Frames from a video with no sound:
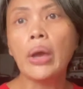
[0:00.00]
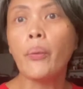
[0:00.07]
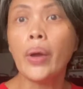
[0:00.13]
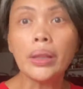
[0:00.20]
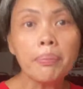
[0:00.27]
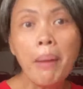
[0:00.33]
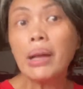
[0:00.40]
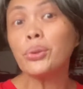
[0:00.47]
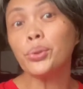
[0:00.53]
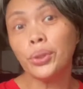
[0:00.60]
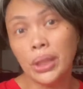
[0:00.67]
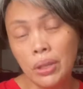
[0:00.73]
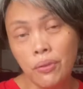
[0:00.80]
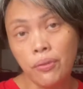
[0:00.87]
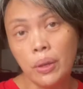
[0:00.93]
I went back to
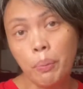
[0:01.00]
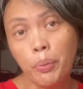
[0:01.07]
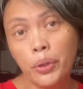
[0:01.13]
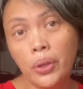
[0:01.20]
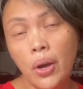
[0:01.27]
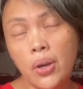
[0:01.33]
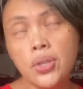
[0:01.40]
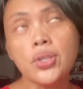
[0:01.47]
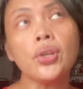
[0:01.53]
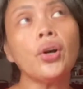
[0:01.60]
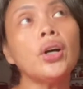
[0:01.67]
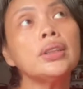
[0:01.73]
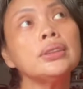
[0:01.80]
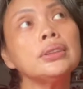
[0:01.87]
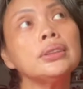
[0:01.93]
TV
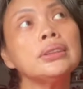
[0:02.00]
production.